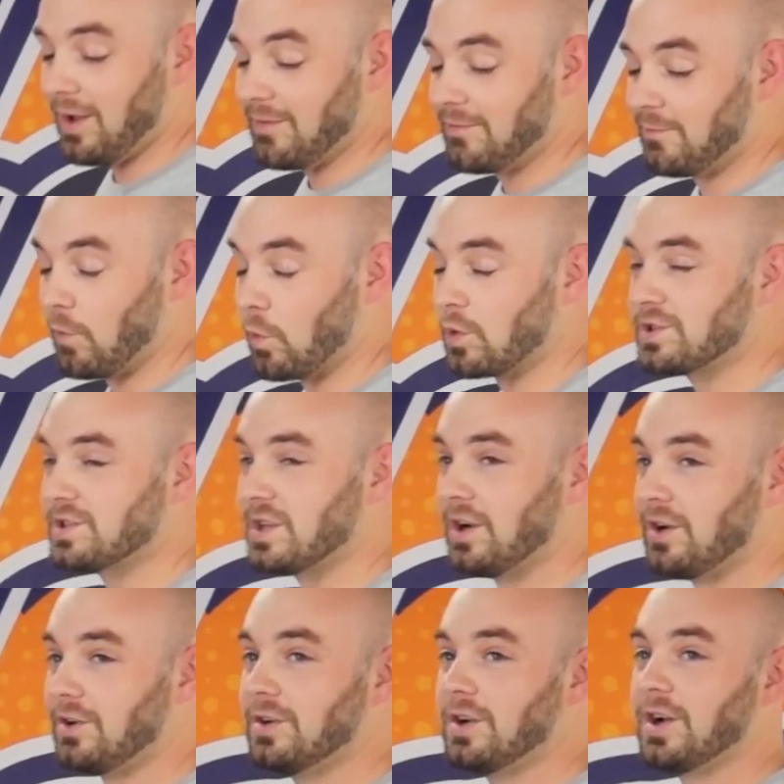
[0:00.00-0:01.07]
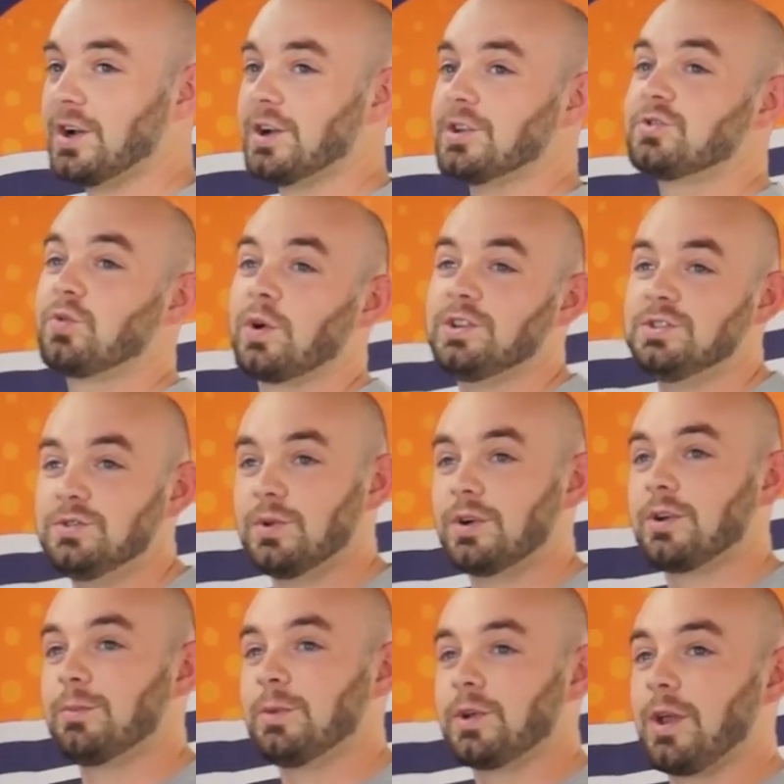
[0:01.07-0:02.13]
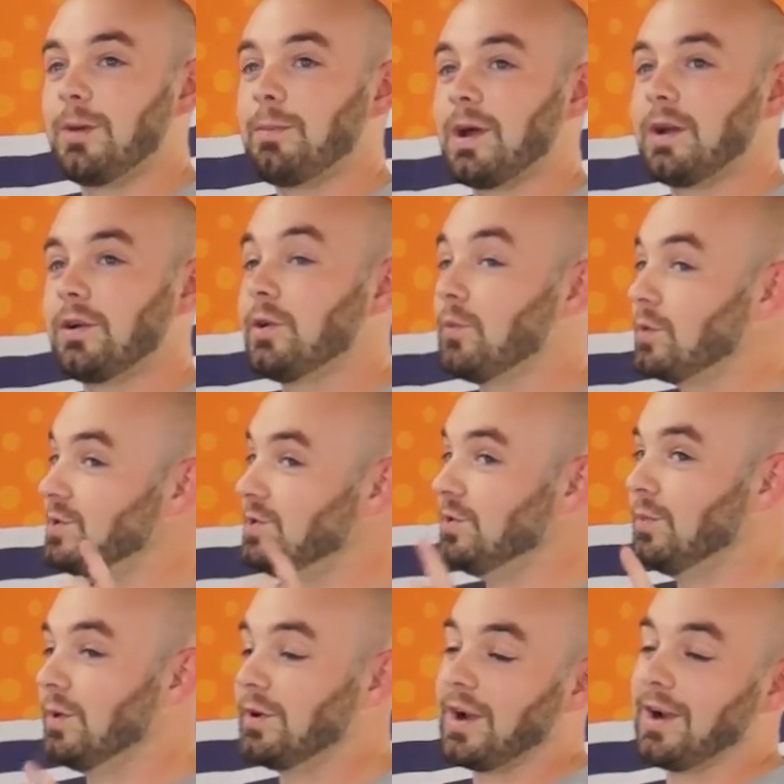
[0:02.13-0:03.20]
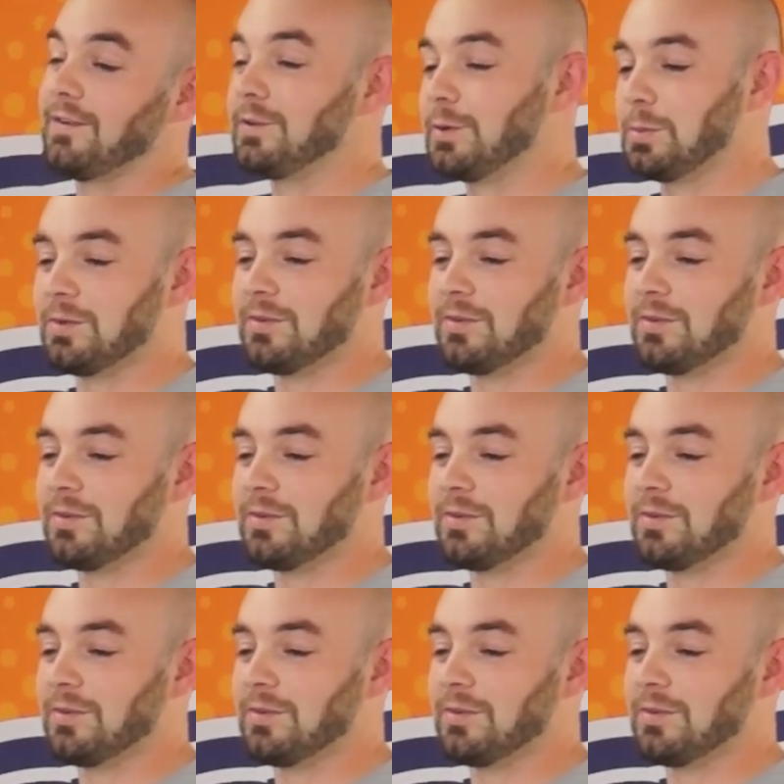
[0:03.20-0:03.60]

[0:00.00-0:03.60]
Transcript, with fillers: a four-cell uh, 2200 milliamp battery, which you will have to